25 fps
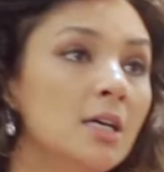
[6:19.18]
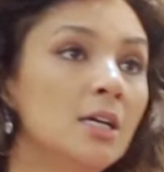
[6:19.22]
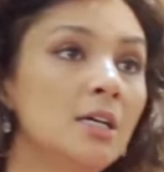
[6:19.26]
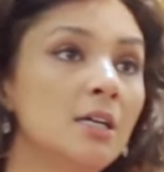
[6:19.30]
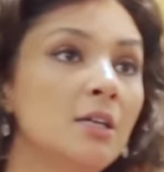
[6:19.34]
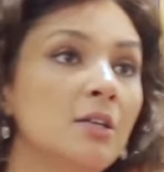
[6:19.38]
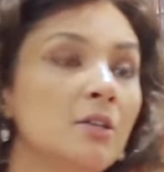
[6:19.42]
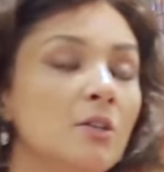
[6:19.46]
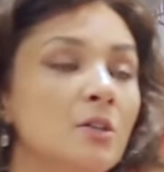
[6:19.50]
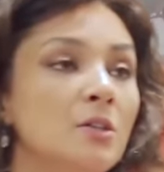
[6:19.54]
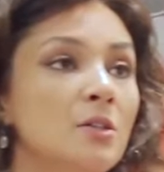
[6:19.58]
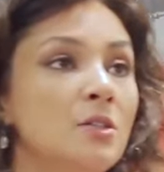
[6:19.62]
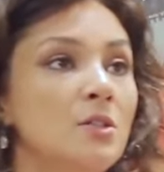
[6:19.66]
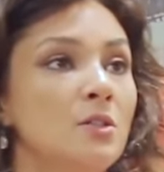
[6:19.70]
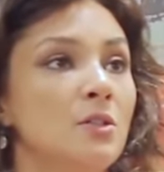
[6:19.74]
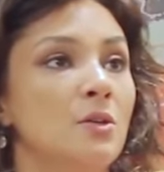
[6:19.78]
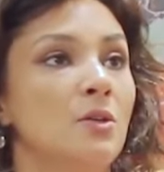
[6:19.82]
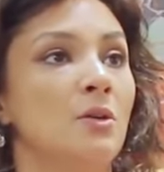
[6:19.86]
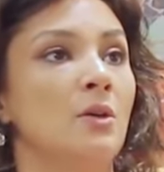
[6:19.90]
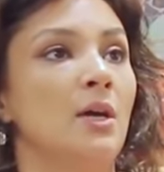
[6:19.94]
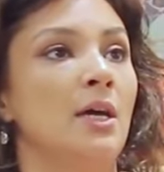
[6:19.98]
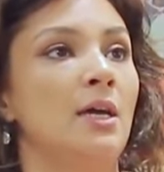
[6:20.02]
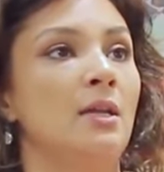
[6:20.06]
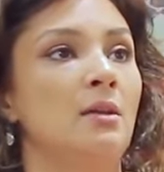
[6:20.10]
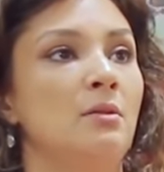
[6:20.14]
you know.
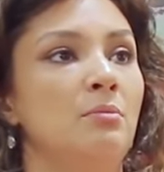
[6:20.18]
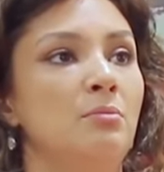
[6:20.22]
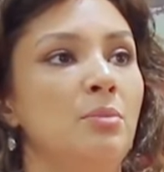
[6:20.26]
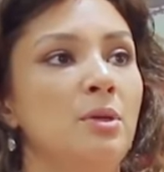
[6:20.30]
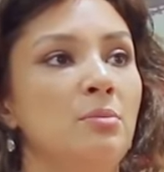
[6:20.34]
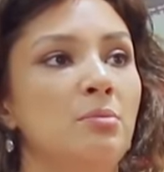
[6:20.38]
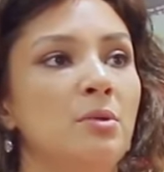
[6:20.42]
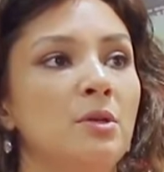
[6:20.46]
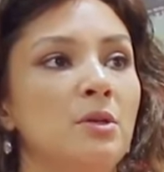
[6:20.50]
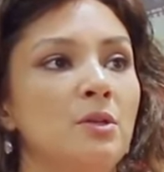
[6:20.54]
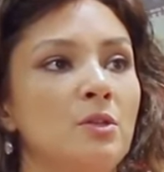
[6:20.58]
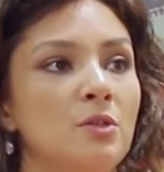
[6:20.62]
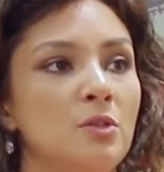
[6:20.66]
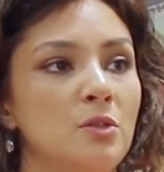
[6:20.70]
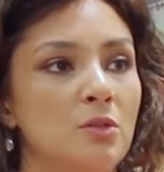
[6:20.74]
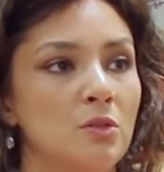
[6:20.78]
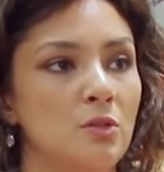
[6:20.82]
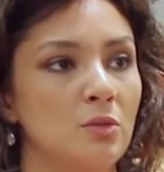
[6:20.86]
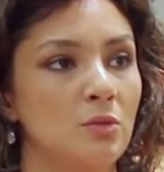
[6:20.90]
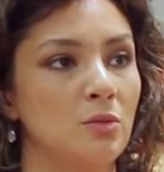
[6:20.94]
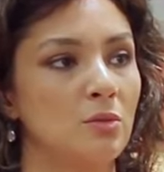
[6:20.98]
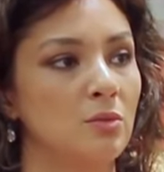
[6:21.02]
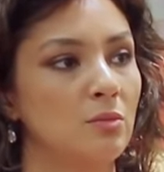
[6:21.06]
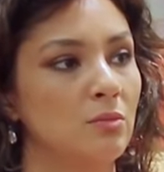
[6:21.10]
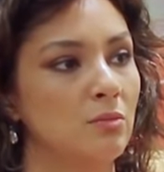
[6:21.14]
So, and people used
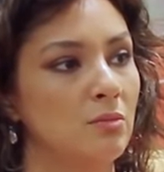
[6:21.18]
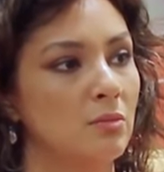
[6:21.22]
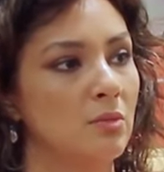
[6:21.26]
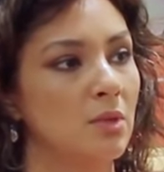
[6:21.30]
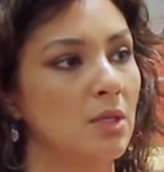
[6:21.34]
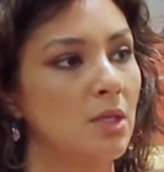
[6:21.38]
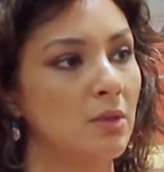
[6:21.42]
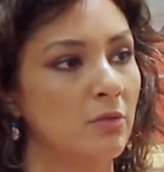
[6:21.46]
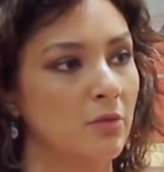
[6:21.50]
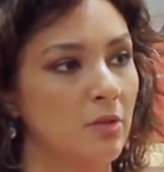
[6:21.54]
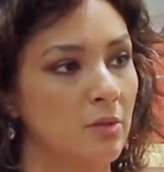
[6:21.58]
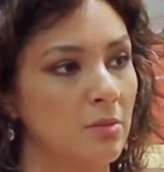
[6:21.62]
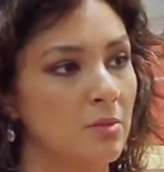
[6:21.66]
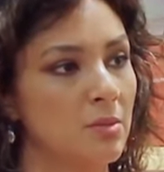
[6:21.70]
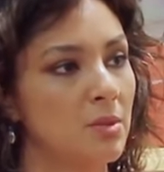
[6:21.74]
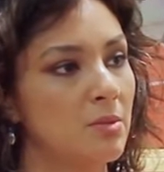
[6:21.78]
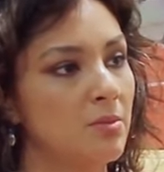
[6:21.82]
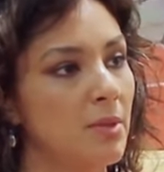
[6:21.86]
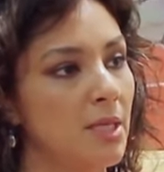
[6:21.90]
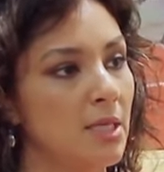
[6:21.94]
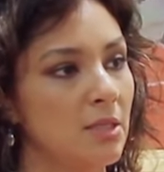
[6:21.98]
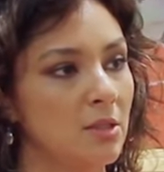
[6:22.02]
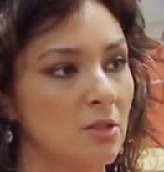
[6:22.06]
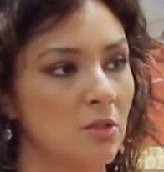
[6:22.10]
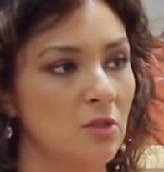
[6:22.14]
to give them
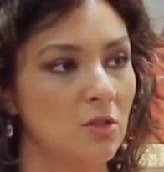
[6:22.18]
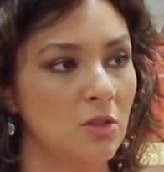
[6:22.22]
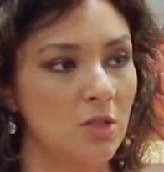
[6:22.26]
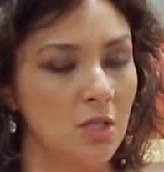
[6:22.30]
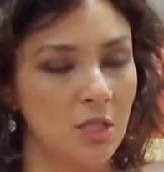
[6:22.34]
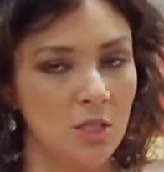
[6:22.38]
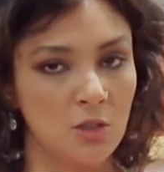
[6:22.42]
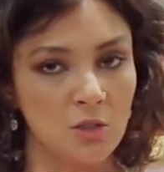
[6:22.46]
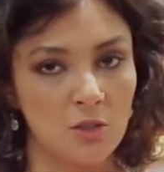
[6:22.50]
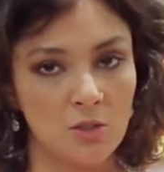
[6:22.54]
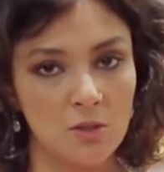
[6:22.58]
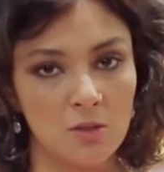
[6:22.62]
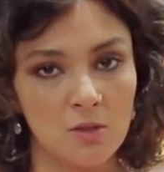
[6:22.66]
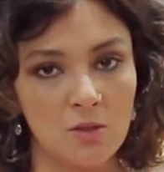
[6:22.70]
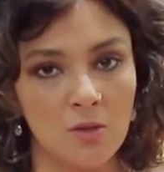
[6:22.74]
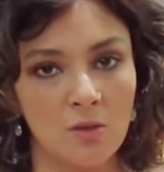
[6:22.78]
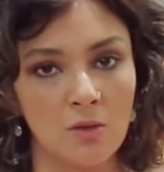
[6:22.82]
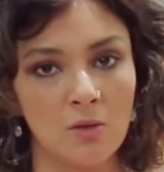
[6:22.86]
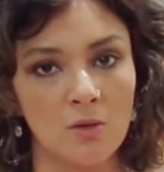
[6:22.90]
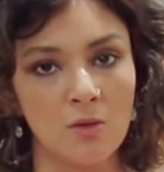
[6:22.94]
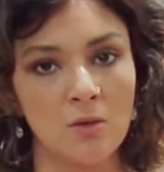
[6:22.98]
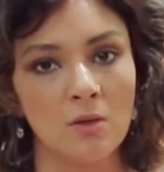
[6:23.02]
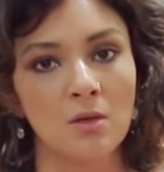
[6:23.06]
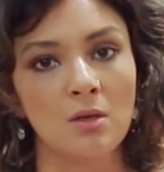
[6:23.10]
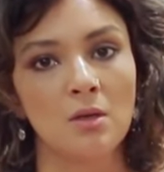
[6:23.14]
space to teach.
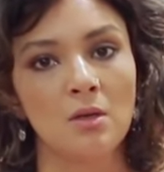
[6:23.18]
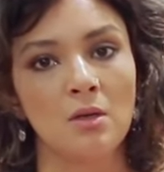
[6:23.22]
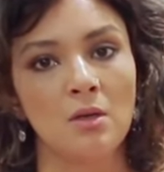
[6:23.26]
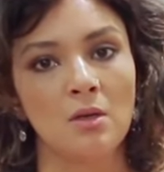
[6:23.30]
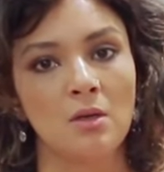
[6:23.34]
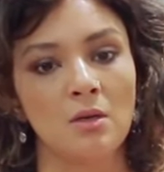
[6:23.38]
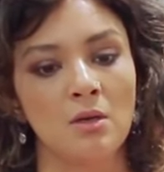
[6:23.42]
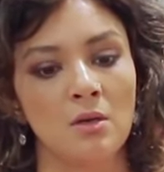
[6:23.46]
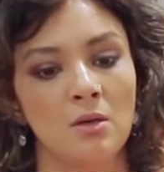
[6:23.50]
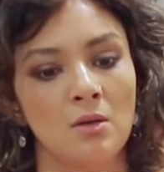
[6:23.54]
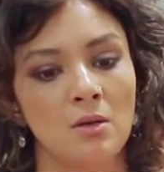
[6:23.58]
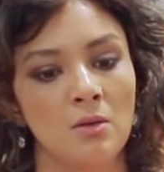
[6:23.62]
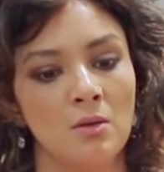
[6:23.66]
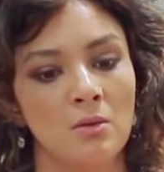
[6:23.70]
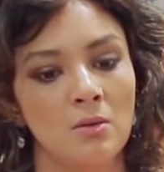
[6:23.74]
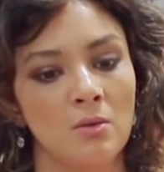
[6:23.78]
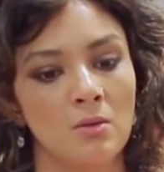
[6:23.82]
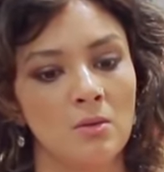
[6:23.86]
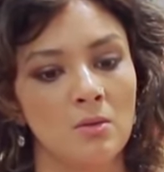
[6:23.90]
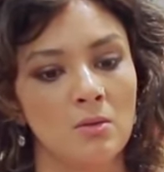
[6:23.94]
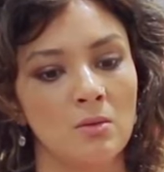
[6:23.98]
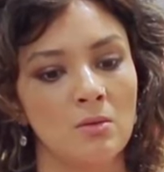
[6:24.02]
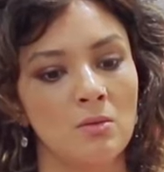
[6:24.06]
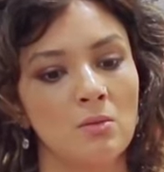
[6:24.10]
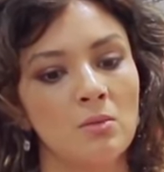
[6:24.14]
So
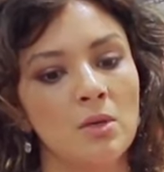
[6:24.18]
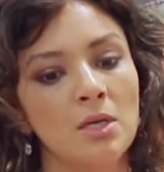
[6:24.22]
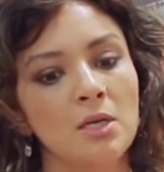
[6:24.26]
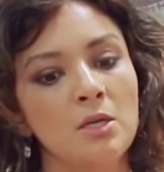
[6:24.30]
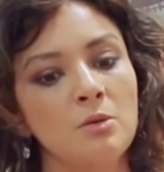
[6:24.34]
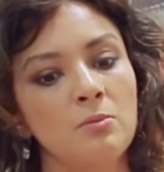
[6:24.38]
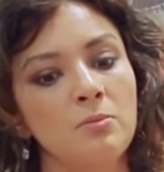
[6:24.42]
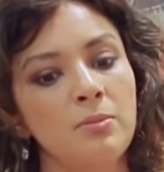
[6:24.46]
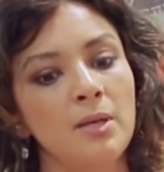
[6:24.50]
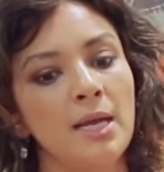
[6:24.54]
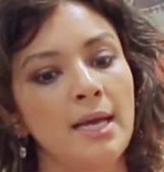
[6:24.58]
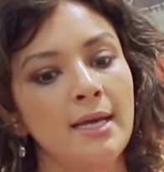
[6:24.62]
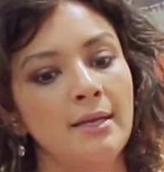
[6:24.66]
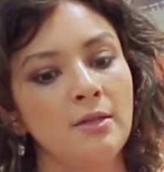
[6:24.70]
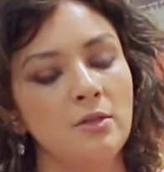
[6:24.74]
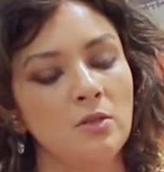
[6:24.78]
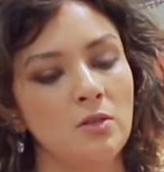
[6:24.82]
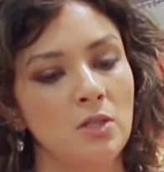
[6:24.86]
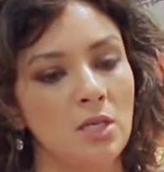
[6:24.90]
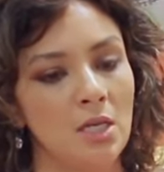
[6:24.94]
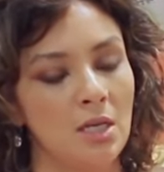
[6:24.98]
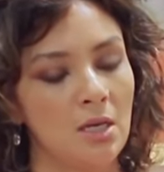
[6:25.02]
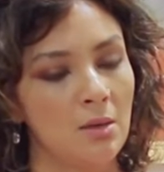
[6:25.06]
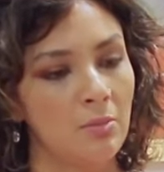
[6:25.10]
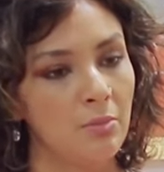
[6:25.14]
when you plan to
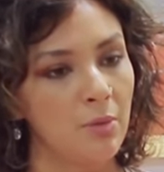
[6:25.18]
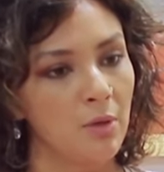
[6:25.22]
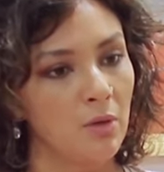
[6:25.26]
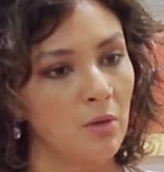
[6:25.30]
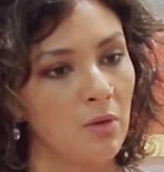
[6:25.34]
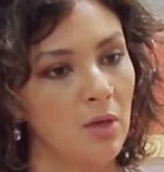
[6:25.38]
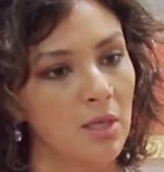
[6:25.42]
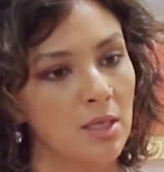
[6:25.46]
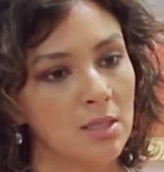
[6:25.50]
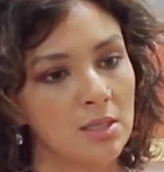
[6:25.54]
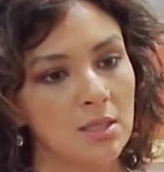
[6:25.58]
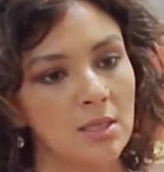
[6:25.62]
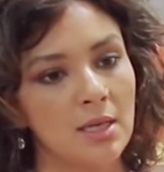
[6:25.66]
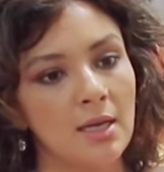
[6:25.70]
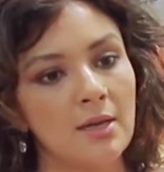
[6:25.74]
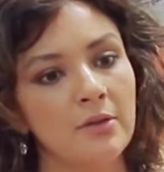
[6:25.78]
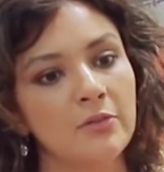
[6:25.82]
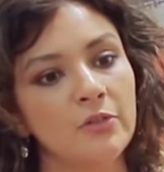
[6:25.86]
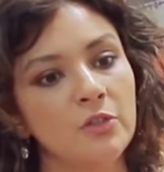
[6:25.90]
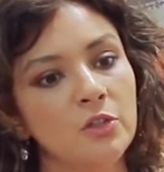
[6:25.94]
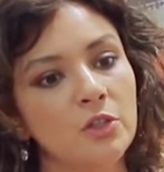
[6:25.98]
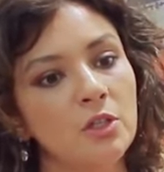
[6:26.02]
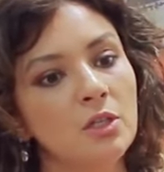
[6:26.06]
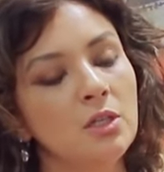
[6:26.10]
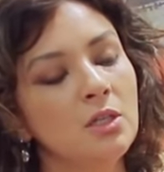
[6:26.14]
take up yoga as a
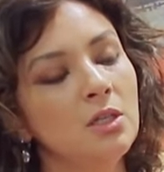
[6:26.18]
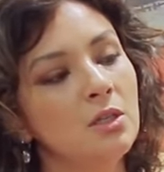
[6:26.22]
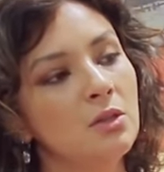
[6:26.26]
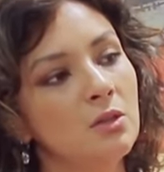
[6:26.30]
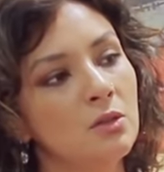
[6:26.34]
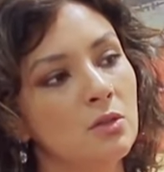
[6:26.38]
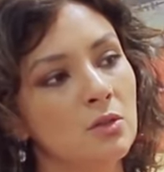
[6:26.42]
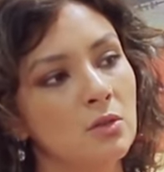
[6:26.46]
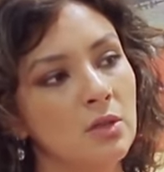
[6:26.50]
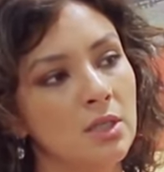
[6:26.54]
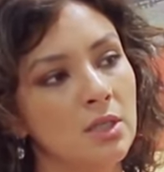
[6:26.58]
life journey, you don't